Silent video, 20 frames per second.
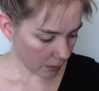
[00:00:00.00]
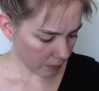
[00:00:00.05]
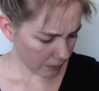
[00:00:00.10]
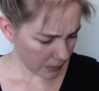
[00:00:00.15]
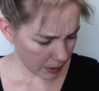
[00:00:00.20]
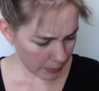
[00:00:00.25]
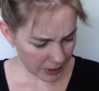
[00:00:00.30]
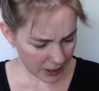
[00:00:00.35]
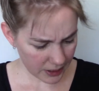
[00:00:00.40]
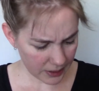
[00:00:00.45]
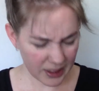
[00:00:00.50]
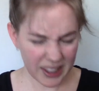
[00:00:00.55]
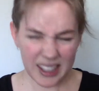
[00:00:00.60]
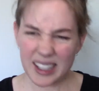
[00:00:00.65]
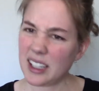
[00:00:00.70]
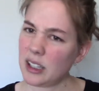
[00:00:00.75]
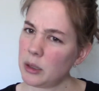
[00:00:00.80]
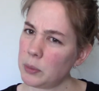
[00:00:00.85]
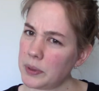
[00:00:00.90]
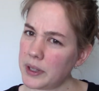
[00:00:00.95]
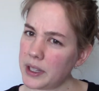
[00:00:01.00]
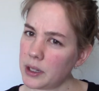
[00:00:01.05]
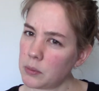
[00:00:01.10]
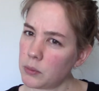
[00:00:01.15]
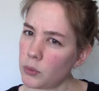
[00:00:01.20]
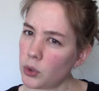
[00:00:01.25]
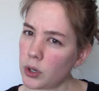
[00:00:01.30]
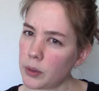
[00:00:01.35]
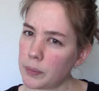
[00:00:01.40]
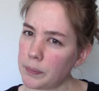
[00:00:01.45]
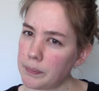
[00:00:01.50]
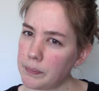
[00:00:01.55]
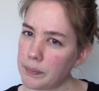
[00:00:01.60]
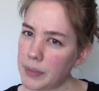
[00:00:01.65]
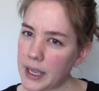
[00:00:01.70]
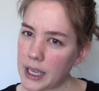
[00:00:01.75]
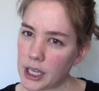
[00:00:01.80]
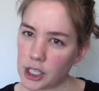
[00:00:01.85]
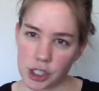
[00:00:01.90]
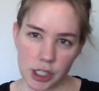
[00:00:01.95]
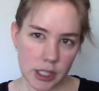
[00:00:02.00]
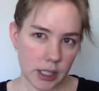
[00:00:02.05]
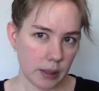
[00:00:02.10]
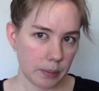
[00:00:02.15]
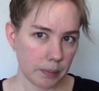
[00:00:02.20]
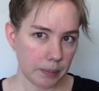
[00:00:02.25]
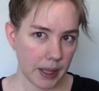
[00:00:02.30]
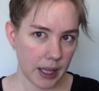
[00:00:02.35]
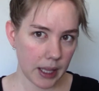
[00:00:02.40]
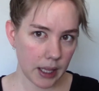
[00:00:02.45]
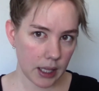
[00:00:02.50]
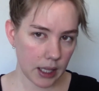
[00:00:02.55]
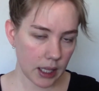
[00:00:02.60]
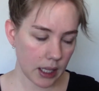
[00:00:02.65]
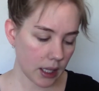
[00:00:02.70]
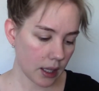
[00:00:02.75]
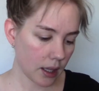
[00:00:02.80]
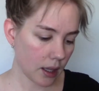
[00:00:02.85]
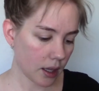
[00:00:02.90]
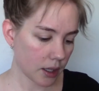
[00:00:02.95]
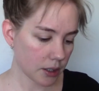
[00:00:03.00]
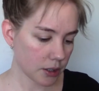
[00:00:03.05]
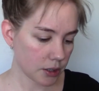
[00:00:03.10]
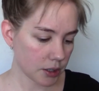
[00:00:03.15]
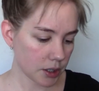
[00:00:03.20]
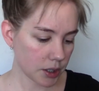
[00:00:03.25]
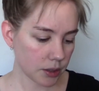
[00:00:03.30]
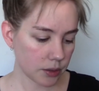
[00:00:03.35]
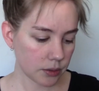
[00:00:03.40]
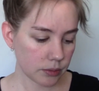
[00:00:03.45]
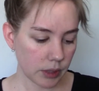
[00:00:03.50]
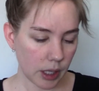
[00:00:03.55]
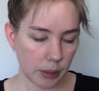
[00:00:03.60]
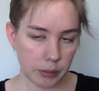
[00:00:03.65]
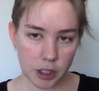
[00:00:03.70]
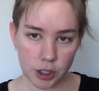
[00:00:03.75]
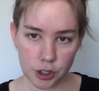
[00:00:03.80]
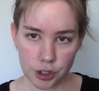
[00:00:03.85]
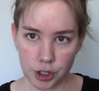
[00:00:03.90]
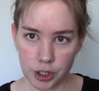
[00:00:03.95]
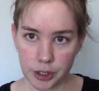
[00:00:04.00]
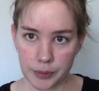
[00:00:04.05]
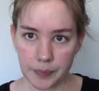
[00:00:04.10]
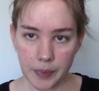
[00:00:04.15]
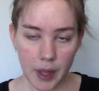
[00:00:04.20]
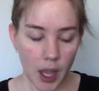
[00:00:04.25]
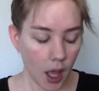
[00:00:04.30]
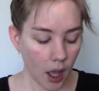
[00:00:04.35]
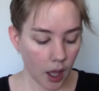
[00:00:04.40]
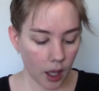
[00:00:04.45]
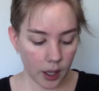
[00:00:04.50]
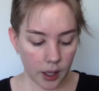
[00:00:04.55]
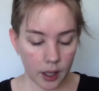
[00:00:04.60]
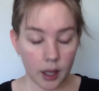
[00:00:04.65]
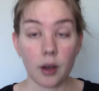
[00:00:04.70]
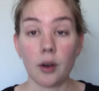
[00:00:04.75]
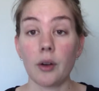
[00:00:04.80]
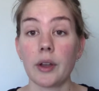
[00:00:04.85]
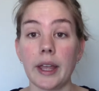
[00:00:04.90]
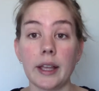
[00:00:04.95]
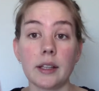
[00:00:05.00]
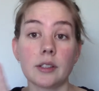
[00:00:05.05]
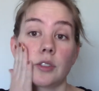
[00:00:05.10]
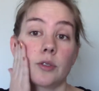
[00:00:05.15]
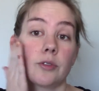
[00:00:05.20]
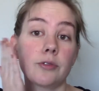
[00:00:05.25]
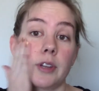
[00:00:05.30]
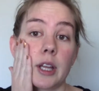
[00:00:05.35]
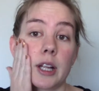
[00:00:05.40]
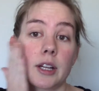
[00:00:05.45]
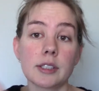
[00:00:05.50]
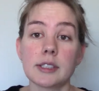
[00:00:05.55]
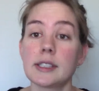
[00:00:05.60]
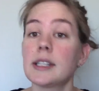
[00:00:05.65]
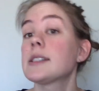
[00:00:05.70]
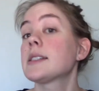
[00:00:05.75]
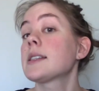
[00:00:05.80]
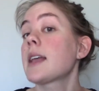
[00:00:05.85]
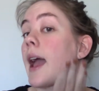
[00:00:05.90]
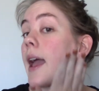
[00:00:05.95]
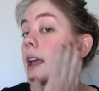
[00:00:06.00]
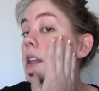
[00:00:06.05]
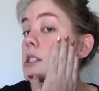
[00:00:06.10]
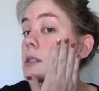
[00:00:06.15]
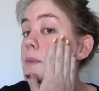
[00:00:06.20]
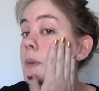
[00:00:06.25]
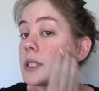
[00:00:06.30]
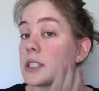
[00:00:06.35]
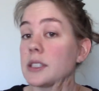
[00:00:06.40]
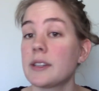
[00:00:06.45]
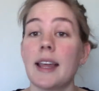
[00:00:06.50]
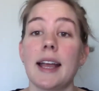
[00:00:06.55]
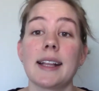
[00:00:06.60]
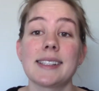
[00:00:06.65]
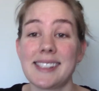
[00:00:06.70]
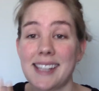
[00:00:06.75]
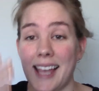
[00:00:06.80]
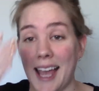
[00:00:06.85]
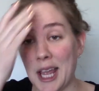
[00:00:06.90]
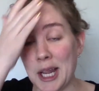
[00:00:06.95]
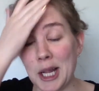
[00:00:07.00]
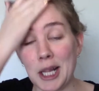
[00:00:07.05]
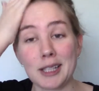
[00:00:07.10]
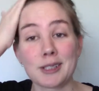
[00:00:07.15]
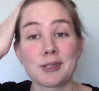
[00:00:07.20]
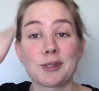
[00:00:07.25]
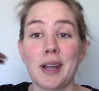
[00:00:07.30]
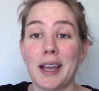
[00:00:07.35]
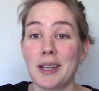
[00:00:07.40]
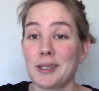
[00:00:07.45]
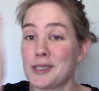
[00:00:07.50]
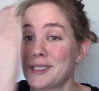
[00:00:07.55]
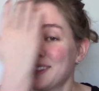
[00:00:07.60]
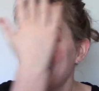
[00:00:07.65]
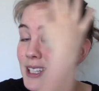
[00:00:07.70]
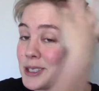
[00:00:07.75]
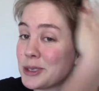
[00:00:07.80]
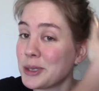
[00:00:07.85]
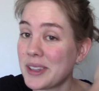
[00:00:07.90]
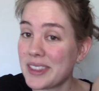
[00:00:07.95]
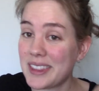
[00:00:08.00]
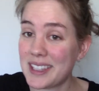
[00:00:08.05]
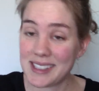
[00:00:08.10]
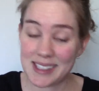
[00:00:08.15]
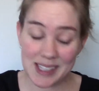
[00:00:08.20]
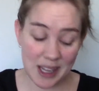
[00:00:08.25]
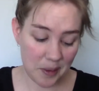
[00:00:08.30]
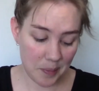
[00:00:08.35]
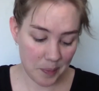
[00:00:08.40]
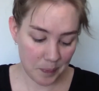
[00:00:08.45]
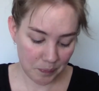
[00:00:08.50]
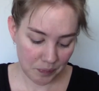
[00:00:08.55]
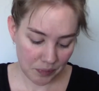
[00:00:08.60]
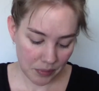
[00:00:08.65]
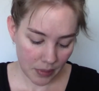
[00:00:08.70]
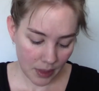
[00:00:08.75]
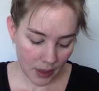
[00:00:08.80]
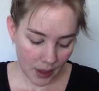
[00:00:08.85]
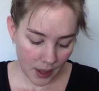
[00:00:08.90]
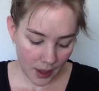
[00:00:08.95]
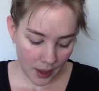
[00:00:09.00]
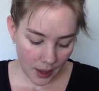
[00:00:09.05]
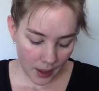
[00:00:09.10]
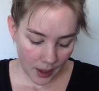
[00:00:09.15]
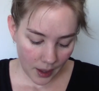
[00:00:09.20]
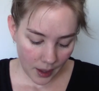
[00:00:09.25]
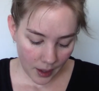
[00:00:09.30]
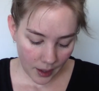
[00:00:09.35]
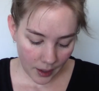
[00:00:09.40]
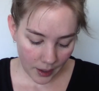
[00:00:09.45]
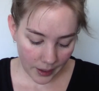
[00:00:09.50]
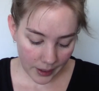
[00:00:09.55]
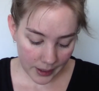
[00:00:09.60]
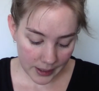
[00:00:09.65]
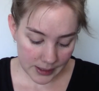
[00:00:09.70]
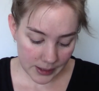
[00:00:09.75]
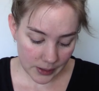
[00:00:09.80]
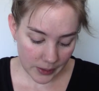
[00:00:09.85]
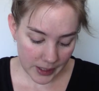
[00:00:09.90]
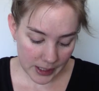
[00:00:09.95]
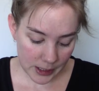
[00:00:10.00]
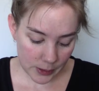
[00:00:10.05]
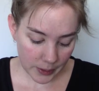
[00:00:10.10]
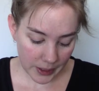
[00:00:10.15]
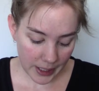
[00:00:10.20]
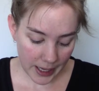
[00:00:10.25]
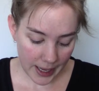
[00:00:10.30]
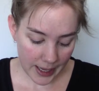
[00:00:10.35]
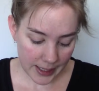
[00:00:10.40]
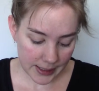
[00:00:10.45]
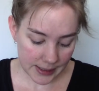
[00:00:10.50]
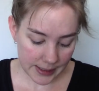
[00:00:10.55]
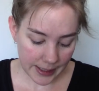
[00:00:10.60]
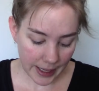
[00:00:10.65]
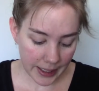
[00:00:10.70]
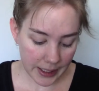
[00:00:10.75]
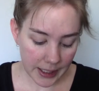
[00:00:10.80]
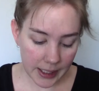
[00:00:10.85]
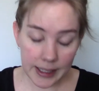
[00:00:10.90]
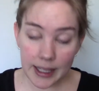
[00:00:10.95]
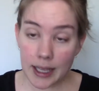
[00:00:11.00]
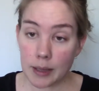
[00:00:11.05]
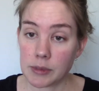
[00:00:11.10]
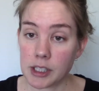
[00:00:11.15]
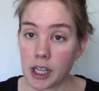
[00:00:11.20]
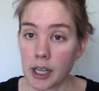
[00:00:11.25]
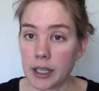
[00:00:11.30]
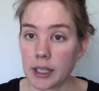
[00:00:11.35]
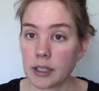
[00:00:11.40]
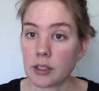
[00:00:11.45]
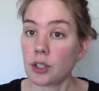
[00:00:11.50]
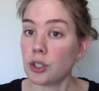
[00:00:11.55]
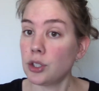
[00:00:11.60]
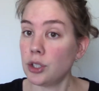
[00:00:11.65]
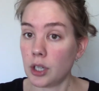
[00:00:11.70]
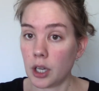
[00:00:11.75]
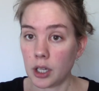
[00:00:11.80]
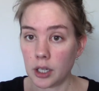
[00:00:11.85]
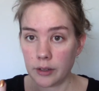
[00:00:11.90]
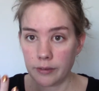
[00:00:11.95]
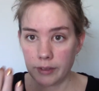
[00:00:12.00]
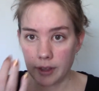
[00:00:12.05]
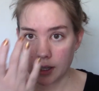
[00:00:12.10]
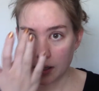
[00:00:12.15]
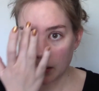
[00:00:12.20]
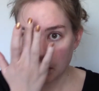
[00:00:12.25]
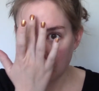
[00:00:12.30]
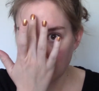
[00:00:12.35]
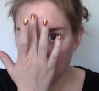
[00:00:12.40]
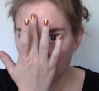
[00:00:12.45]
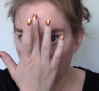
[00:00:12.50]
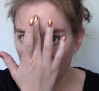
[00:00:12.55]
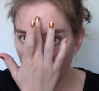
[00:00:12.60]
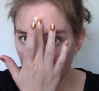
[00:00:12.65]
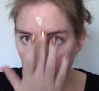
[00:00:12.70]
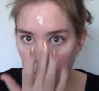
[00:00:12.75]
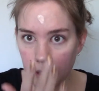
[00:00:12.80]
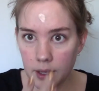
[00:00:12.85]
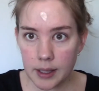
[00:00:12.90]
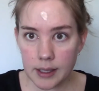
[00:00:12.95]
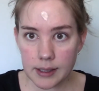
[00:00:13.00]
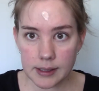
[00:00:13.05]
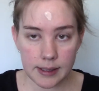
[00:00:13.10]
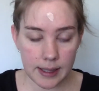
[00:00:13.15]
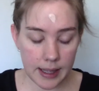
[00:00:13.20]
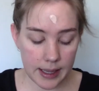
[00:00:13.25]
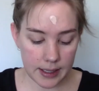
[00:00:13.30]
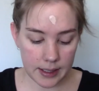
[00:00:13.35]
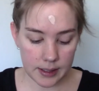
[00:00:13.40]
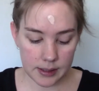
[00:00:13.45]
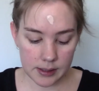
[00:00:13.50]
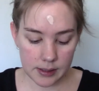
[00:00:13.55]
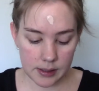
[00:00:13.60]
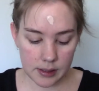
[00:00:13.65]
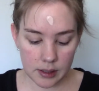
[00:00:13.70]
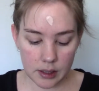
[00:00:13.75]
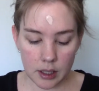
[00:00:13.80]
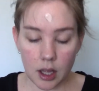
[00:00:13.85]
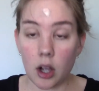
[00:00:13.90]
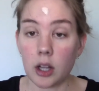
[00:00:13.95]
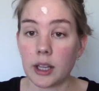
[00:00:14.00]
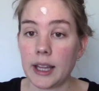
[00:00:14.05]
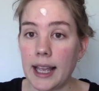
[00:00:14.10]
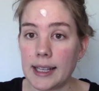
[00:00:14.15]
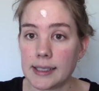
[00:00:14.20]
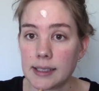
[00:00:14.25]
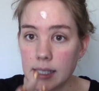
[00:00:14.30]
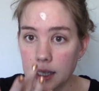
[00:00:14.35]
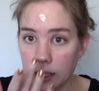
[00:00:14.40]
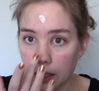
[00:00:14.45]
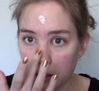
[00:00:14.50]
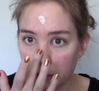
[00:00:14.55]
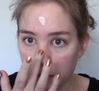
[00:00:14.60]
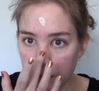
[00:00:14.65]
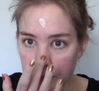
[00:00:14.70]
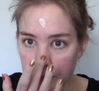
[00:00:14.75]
Maybe a little bit more beigey, pinky undertone. I'm not sure. Okay, so fingers this side, sponge that side. I'll try to stick to it this time. So this one has 9 claims on it. None of them is that it's long-lasting.